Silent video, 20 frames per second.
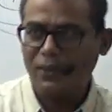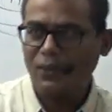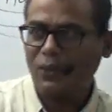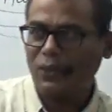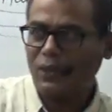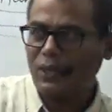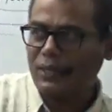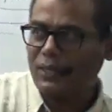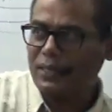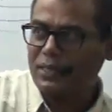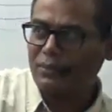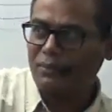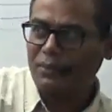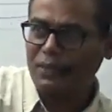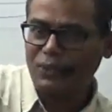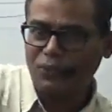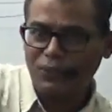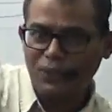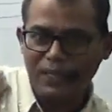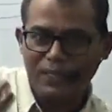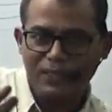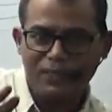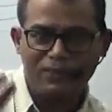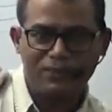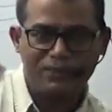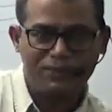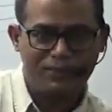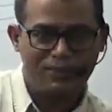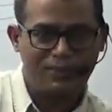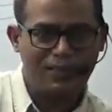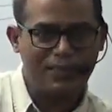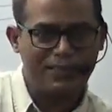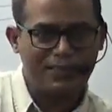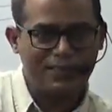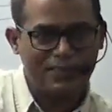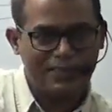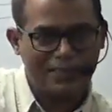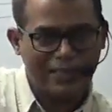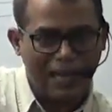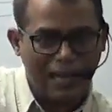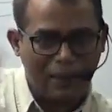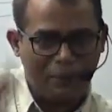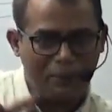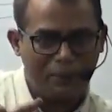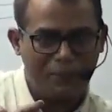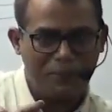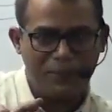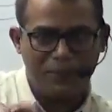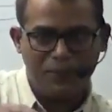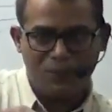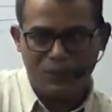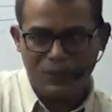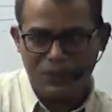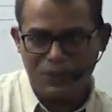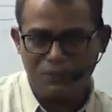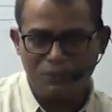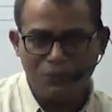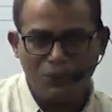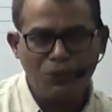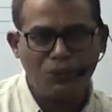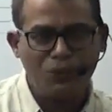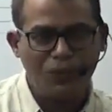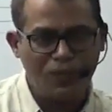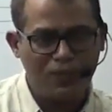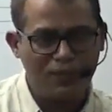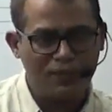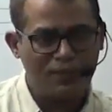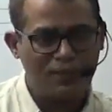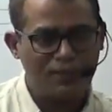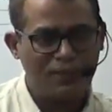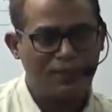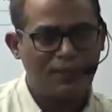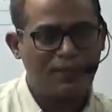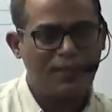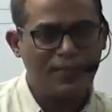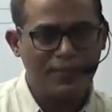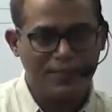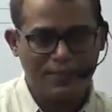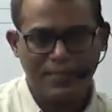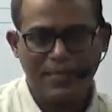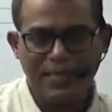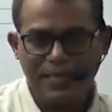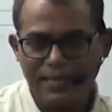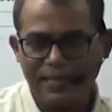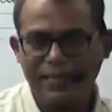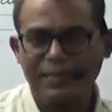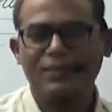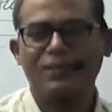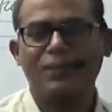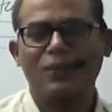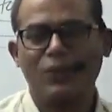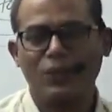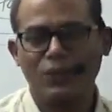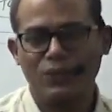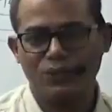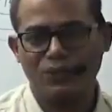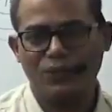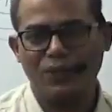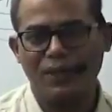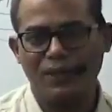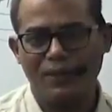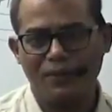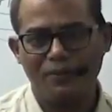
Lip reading: Okay, this much weight of, let's say, slab, which is moving inside the asthenosphere.